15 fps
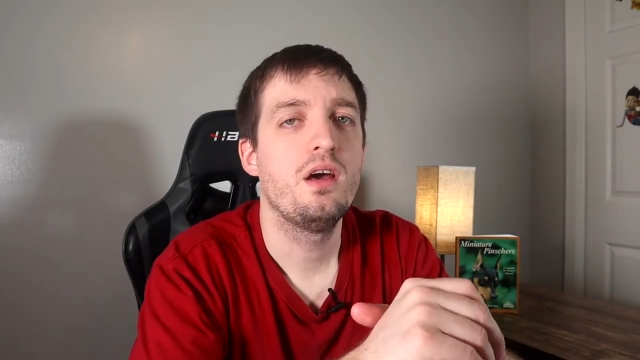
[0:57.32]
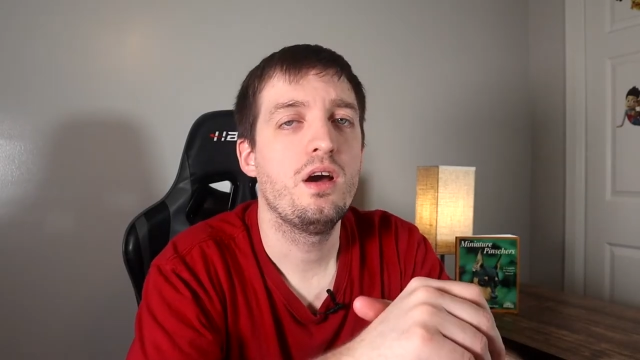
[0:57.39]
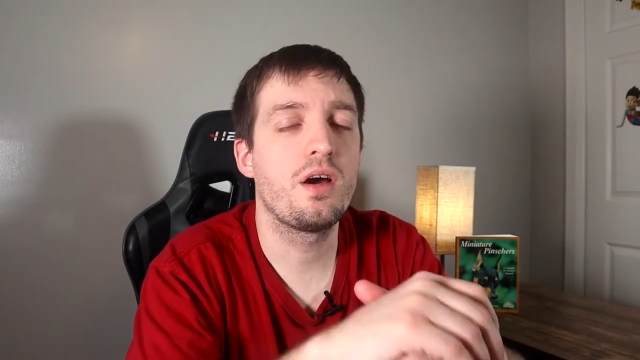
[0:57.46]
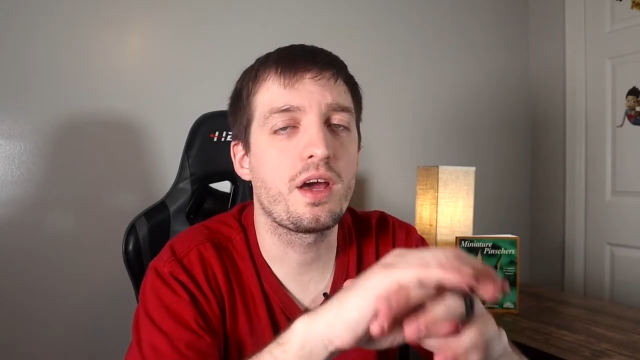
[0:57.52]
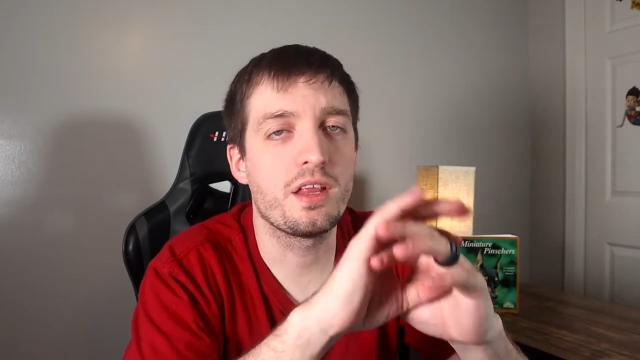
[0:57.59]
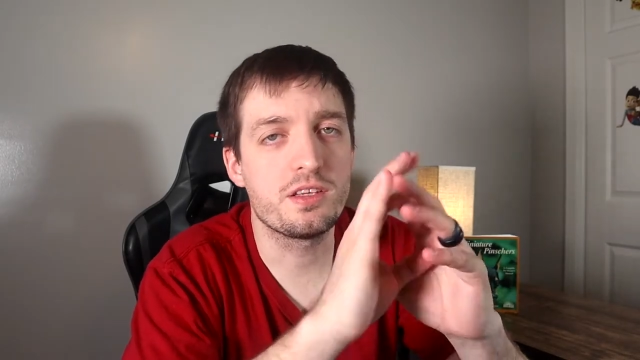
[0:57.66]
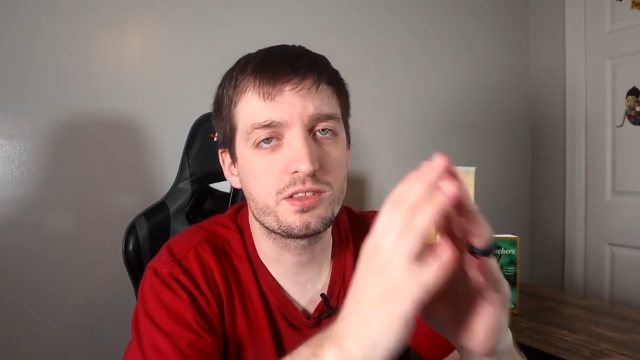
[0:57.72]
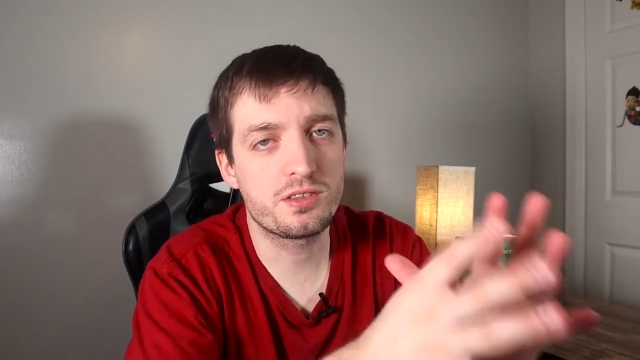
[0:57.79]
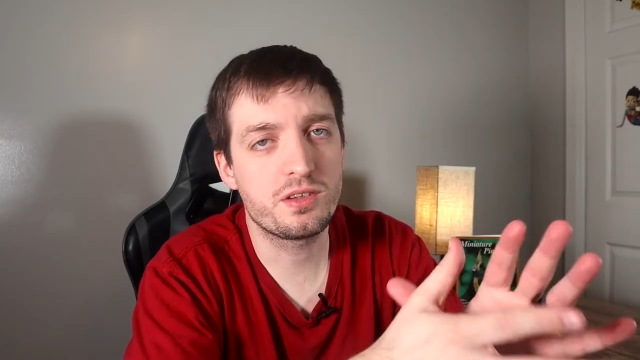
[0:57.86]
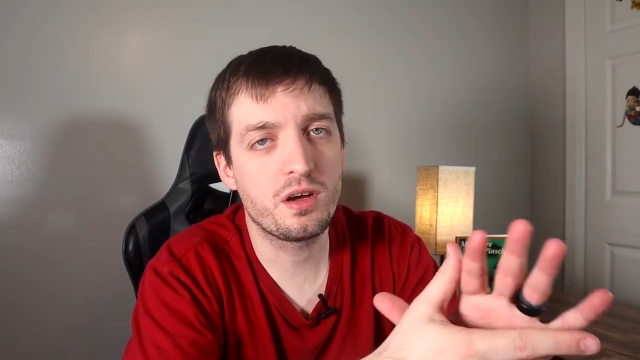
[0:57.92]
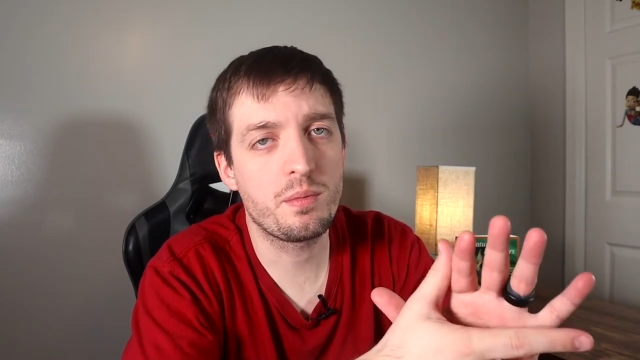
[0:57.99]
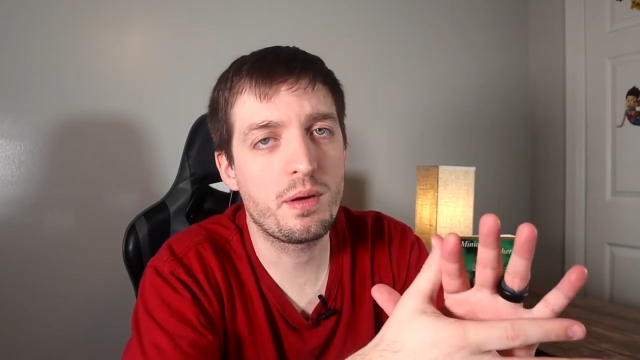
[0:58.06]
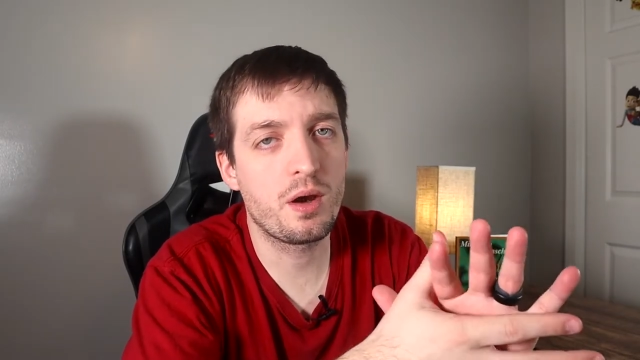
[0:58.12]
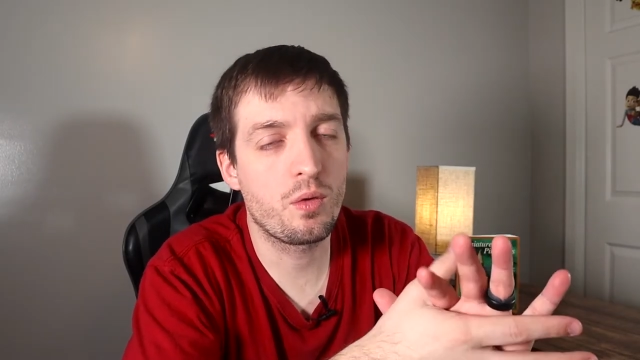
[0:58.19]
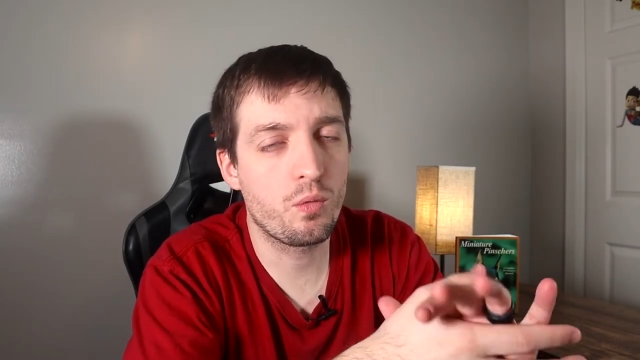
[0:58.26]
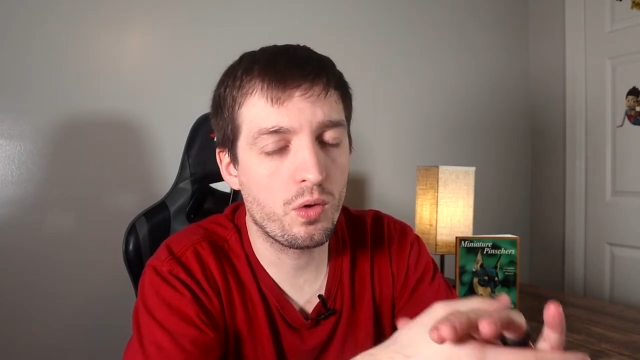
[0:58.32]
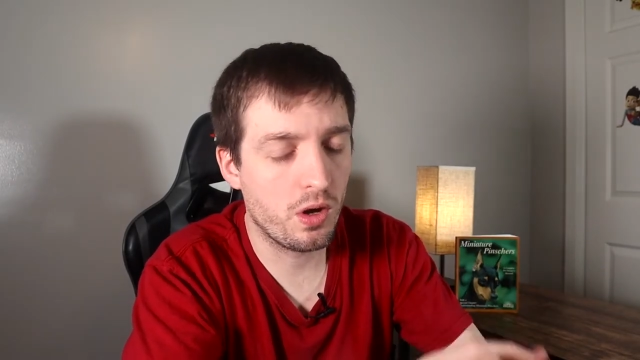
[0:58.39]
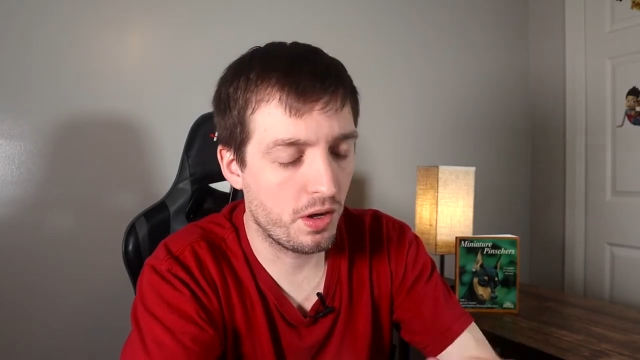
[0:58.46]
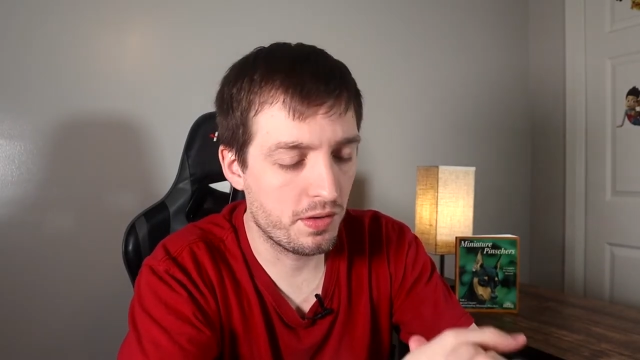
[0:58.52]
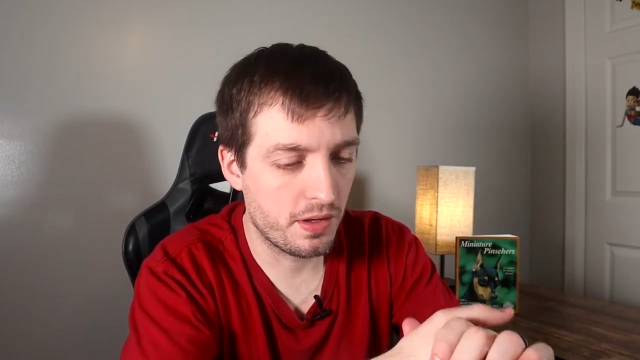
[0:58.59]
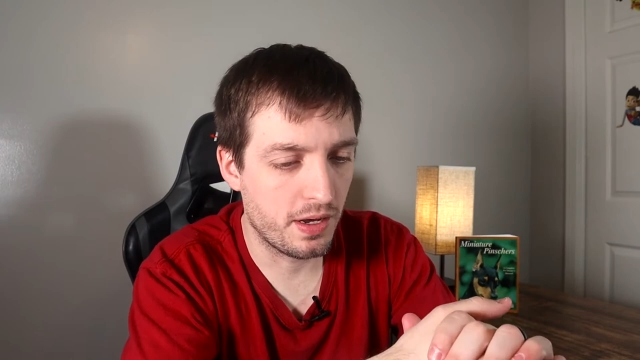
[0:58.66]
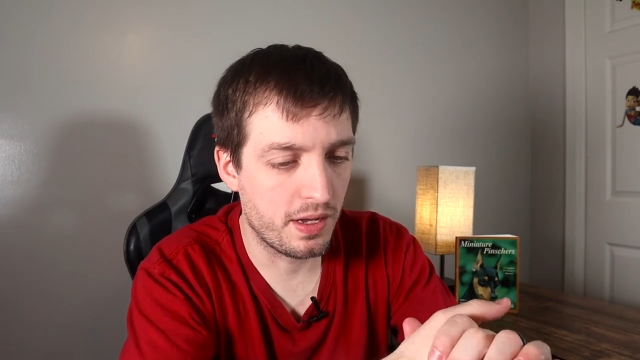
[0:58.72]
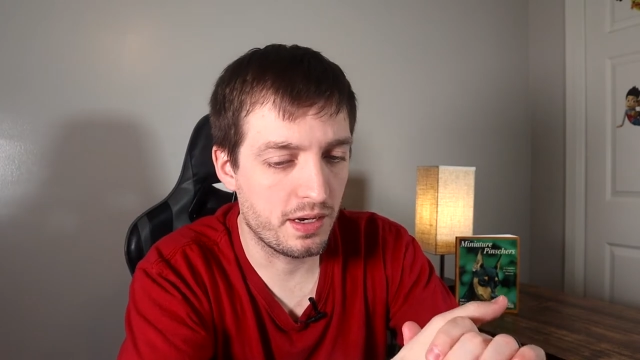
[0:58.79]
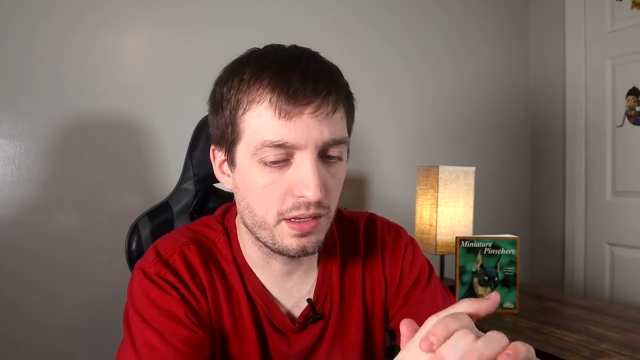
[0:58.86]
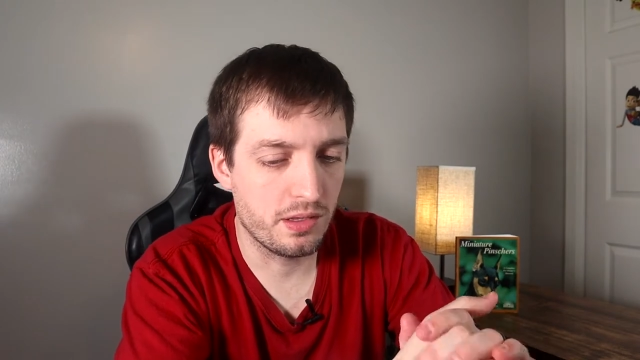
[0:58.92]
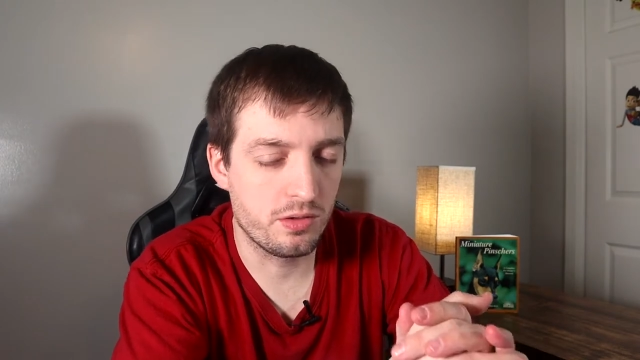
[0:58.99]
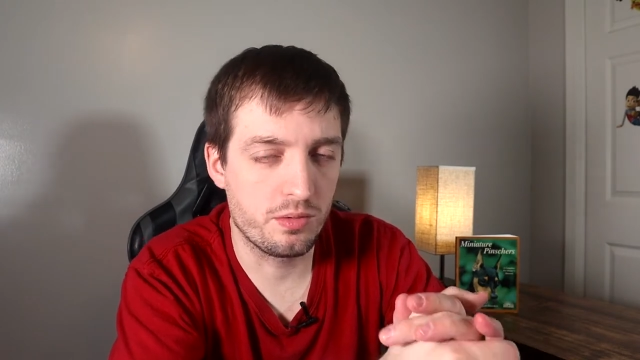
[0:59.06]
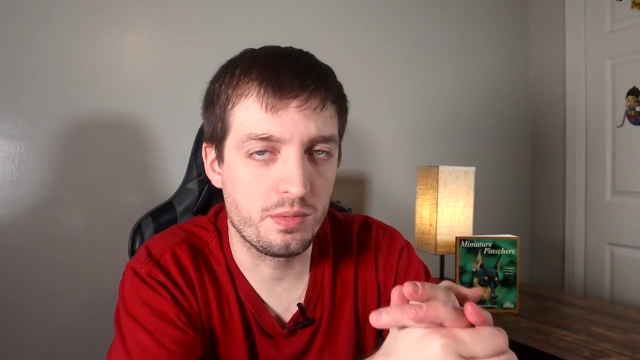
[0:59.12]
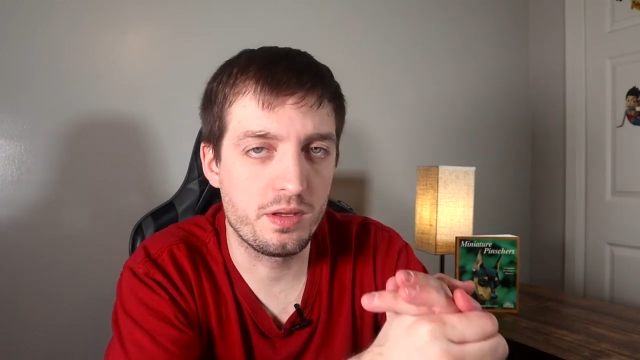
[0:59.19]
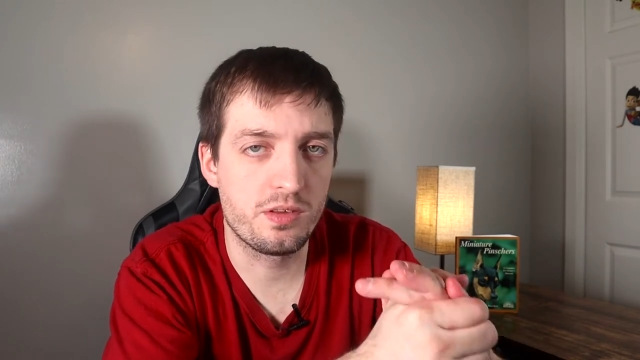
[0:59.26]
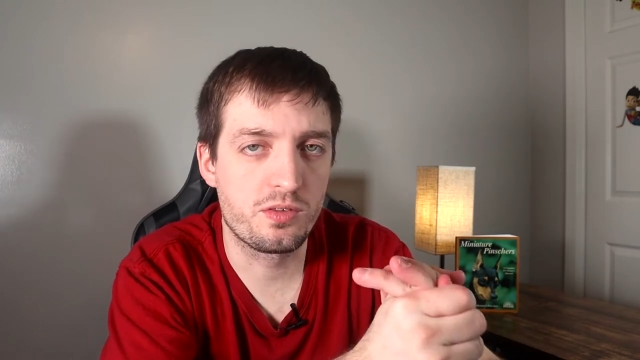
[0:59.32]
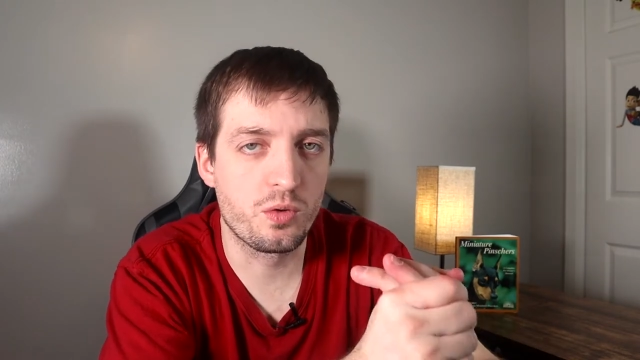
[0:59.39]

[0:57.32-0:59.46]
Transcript: Okay, let's talk about a raw diet a little bit.